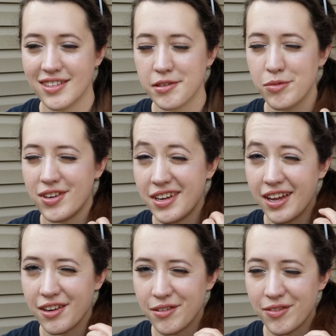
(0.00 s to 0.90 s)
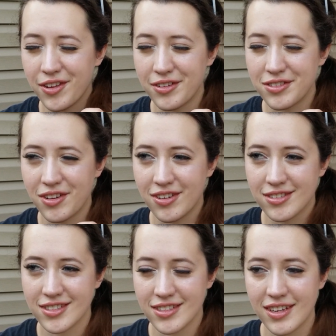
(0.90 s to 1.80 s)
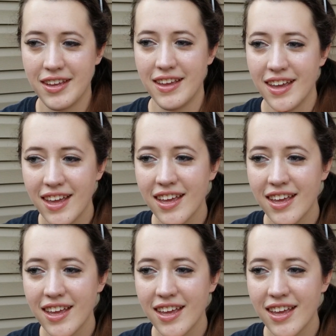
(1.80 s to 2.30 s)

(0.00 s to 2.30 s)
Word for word: somewhat negative other songs. I got